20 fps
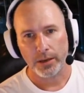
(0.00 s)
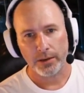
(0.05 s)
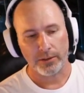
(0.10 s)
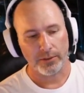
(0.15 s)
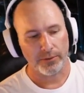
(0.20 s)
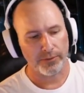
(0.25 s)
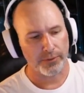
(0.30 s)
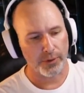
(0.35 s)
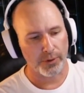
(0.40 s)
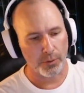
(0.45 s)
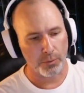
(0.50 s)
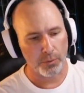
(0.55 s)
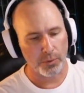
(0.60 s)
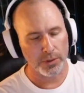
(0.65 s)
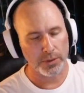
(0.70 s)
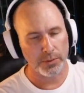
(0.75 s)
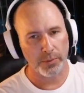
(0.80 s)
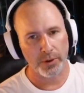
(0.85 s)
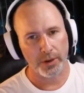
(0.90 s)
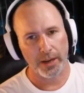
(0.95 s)
for a
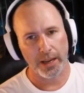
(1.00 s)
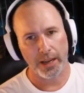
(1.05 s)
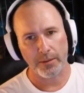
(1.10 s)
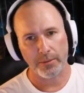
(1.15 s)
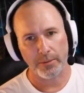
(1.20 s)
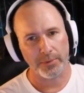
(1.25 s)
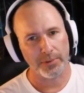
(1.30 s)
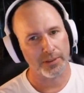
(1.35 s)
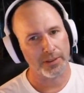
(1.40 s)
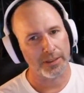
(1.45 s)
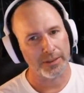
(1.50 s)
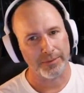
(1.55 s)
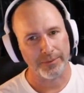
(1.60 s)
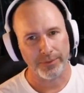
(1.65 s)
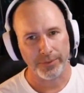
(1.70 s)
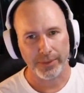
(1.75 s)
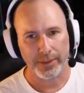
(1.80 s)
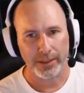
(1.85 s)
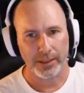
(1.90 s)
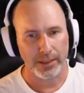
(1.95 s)
once per game ability.
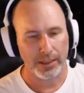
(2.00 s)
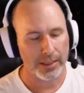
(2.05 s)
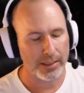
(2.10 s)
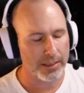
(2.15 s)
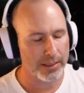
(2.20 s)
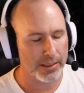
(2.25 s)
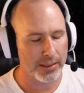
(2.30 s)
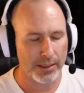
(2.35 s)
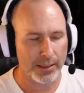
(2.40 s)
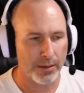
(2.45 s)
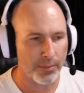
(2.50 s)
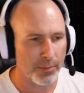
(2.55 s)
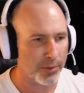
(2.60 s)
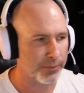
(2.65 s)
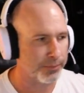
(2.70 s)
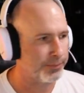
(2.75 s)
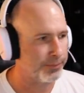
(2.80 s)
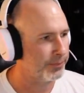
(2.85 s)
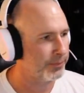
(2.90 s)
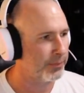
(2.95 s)
It's just, come on.
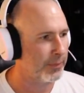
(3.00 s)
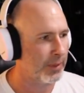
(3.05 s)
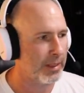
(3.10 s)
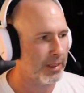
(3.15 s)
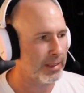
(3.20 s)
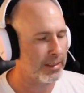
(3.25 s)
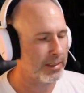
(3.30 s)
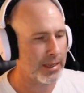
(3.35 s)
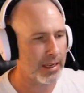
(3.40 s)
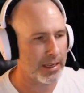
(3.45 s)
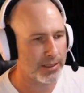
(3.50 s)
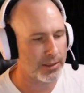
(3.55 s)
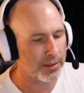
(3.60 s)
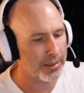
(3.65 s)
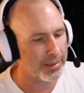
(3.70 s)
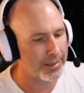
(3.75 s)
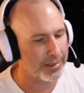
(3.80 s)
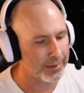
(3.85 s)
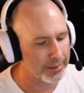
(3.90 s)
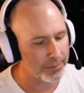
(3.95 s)
These guys are
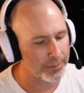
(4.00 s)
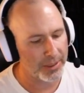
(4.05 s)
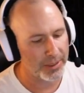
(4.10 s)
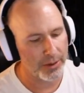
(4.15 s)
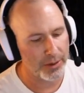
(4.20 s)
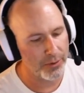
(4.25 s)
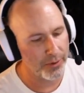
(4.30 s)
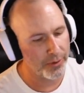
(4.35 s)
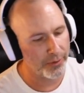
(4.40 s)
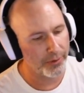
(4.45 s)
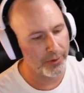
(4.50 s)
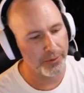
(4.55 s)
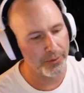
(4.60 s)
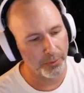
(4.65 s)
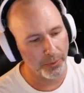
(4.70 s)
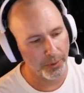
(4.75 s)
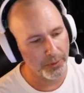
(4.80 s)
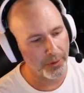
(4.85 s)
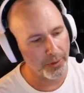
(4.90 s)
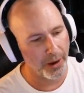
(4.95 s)
killing me. Whoever
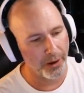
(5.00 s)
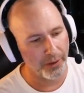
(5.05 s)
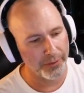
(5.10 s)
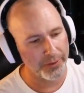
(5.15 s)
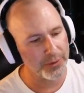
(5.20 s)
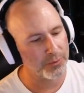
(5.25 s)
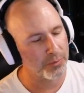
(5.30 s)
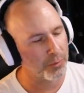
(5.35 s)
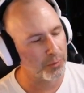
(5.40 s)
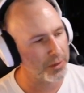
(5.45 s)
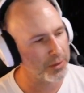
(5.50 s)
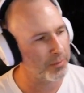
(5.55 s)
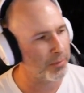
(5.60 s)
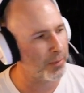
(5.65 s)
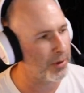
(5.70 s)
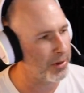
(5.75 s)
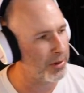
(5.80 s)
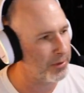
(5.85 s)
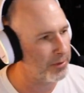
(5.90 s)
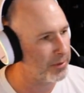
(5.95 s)
wrote all these once
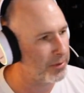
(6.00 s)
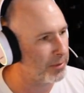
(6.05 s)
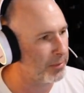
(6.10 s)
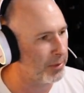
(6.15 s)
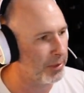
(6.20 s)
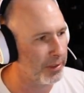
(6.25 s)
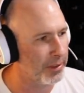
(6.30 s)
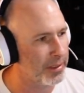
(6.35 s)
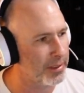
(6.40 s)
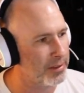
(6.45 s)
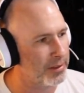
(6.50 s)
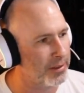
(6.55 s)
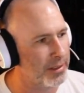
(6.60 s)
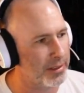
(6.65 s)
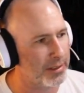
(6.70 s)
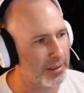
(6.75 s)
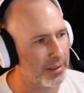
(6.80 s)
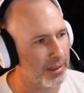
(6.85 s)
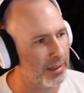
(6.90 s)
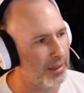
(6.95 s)
per use abilities are
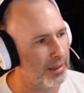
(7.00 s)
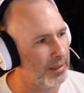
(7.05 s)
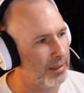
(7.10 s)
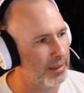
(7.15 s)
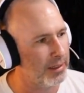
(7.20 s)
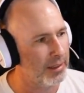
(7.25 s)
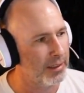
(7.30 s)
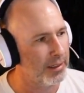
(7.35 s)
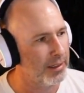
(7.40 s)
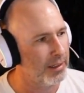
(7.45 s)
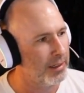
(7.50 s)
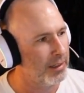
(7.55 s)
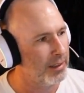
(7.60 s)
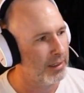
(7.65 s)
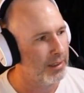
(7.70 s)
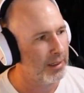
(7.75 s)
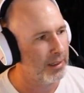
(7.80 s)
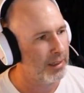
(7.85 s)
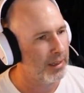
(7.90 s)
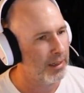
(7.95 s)
just like
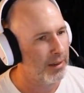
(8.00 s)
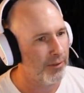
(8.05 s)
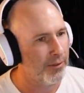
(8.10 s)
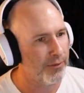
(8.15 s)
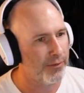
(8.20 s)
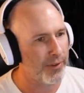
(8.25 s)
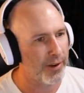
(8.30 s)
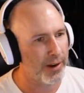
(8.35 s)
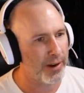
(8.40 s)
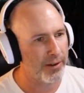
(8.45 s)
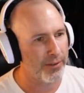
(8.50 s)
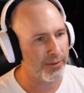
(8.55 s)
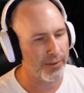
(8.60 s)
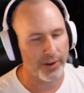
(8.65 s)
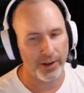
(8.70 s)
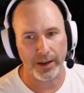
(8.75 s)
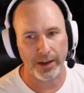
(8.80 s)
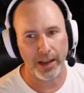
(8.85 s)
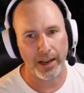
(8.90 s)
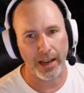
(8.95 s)
very,
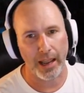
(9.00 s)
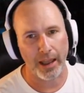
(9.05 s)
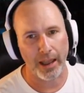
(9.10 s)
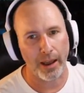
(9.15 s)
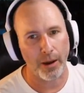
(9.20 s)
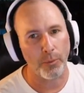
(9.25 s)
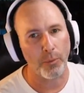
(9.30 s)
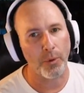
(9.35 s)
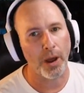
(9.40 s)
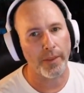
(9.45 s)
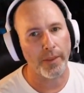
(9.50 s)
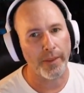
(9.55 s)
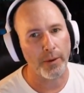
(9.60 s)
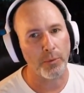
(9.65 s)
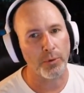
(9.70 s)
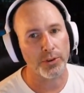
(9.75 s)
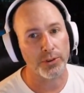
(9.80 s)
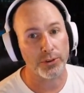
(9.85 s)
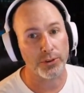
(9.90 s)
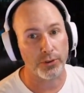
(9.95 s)
very. They
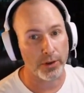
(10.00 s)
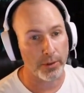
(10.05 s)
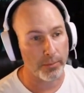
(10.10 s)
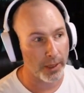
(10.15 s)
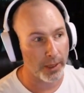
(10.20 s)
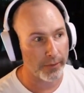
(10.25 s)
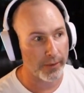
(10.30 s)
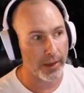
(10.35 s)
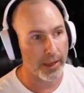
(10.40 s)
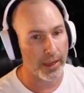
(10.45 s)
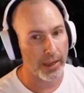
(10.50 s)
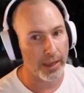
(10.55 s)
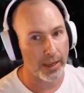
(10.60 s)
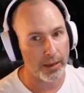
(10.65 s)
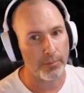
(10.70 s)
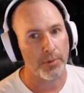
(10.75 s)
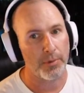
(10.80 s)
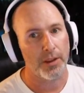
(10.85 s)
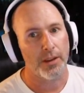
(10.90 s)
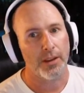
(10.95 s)
want to streamline the
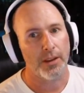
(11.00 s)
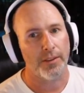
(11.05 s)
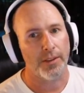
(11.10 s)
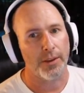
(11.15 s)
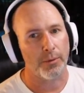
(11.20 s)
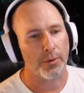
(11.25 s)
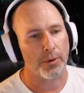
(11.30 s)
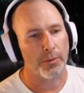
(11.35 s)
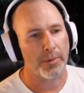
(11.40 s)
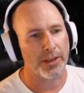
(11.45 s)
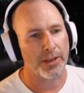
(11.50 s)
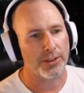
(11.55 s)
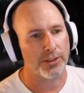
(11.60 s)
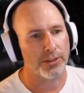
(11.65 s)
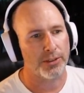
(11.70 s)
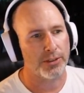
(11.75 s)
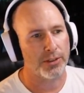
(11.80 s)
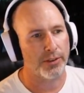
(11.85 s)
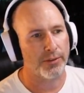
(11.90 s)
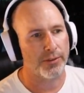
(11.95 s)
game. They want to make sure
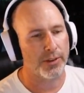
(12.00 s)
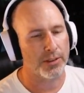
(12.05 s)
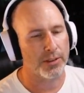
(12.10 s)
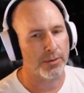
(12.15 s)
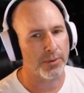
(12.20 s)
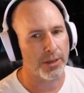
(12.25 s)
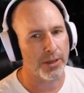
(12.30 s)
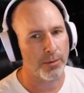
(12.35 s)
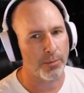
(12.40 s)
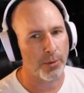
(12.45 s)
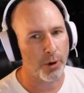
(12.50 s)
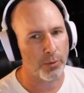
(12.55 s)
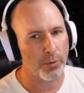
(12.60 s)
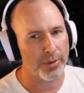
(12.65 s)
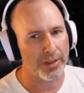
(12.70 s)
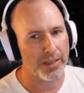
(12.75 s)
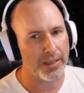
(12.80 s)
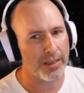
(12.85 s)
stuff doesn't become OP,